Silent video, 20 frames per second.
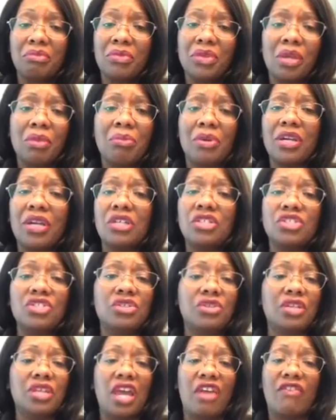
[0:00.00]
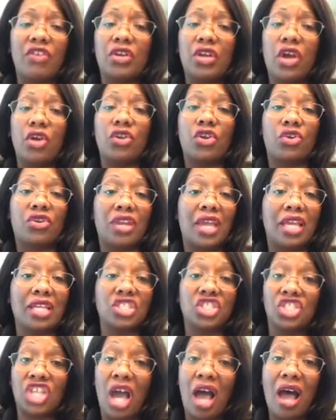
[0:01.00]
because you never know, your next
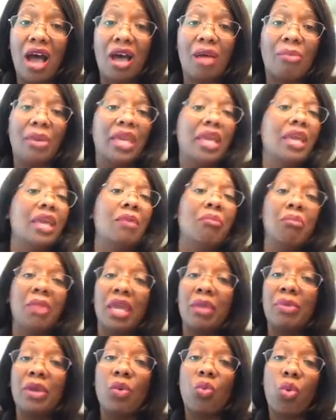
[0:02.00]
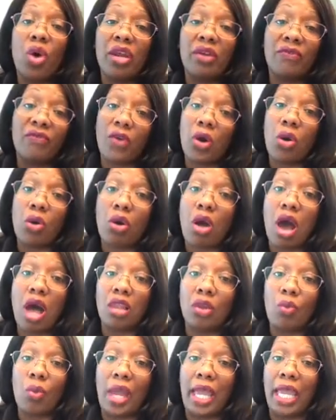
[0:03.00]
job may be one phone call
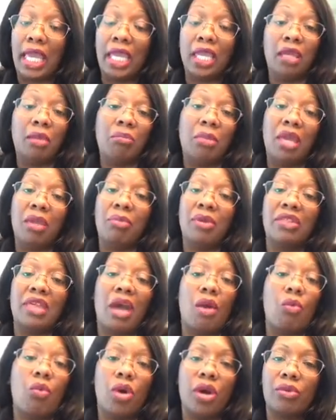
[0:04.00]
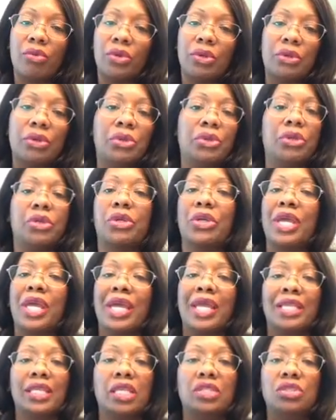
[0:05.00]
away, and it may be that one recruiter
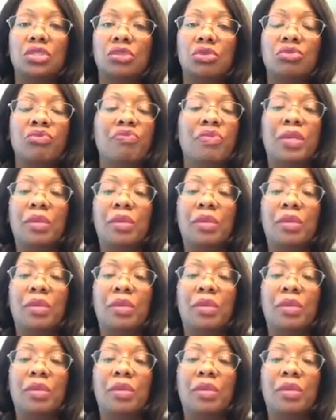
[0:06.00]
that you've been